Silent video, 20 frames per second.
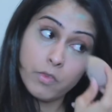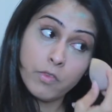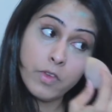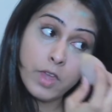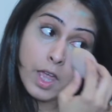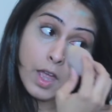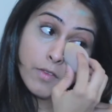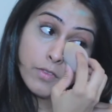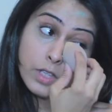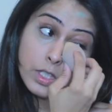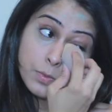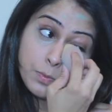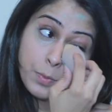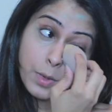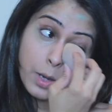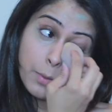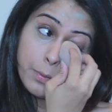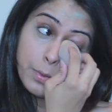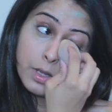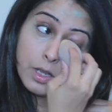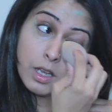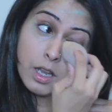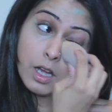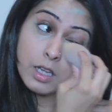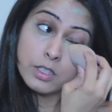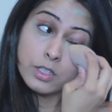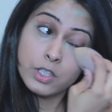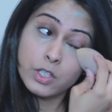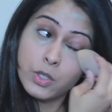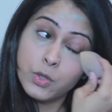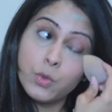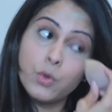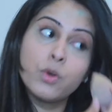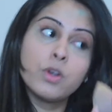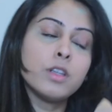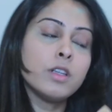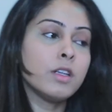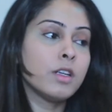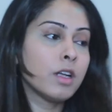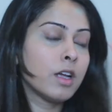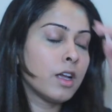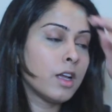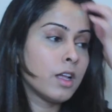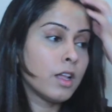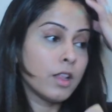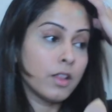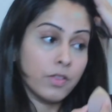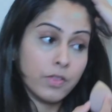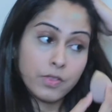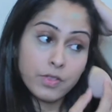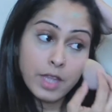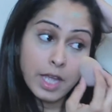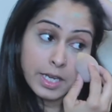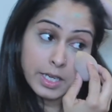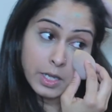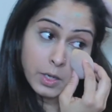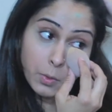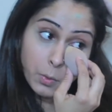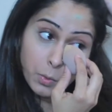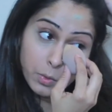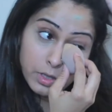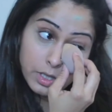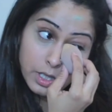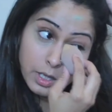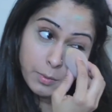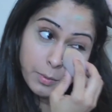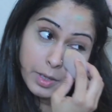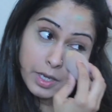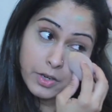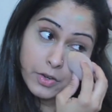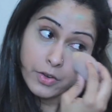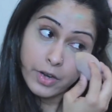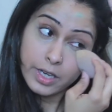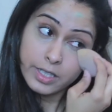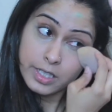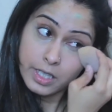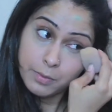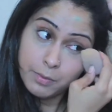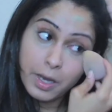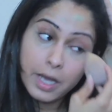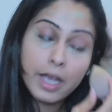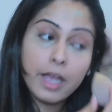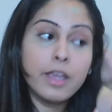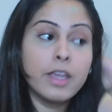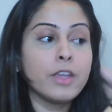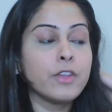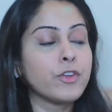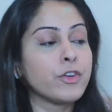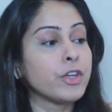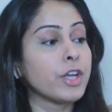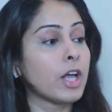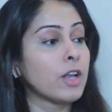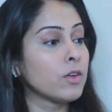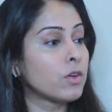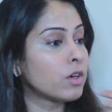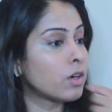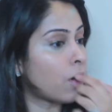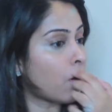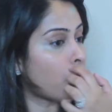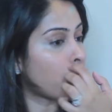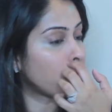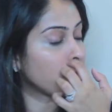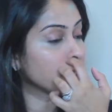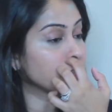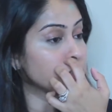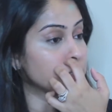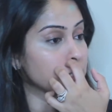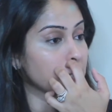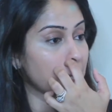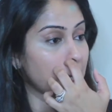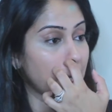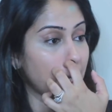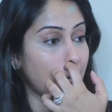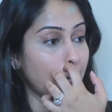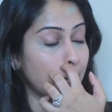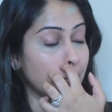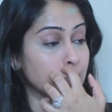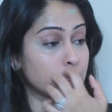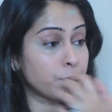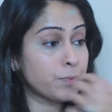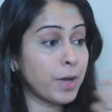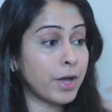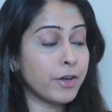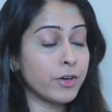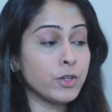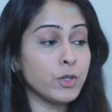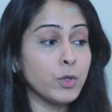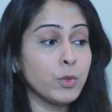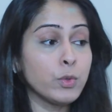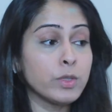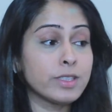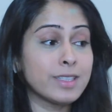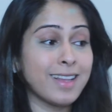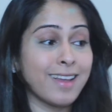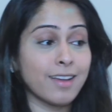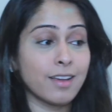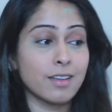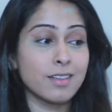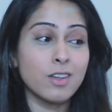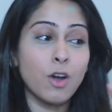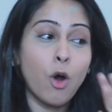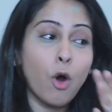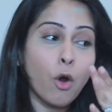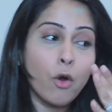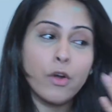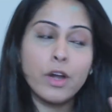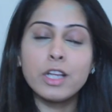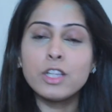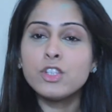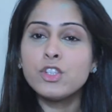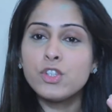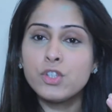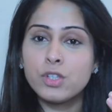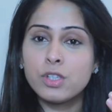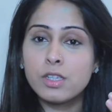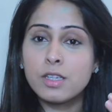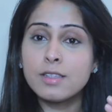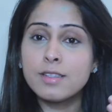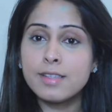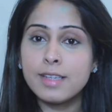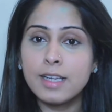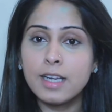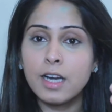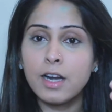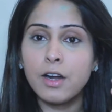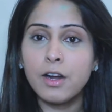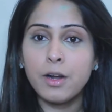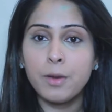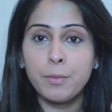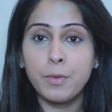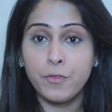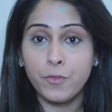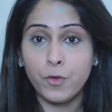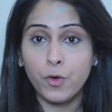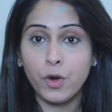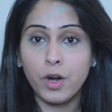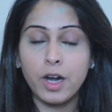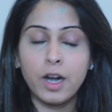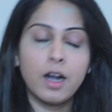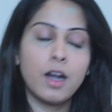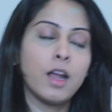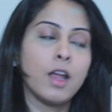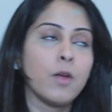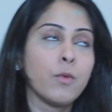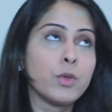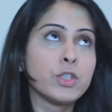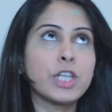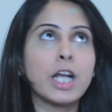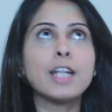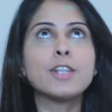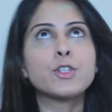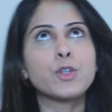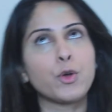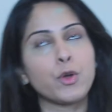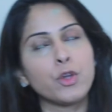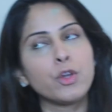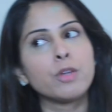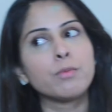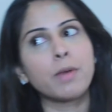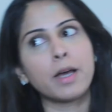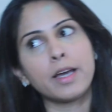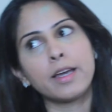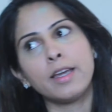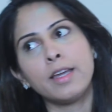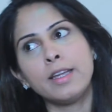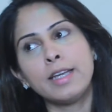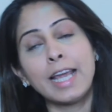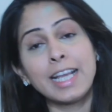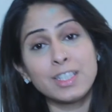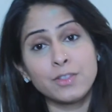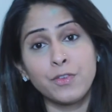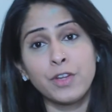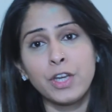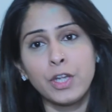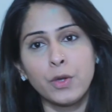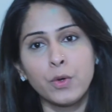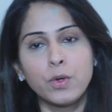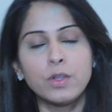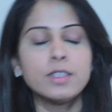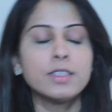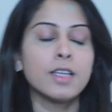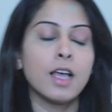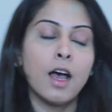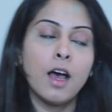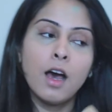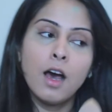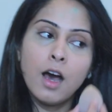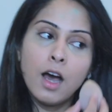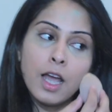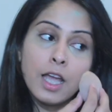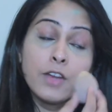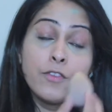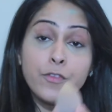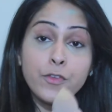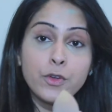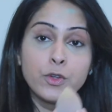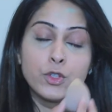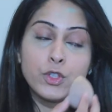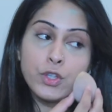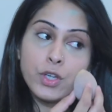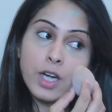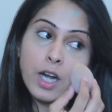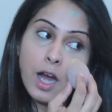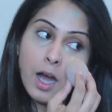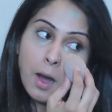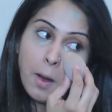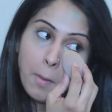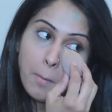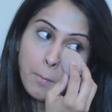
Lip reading: We have this purple undertone that can only be corrected by either yellow or orange. It's better to use like an orange concealer before, which I'll show you in my next videos in future.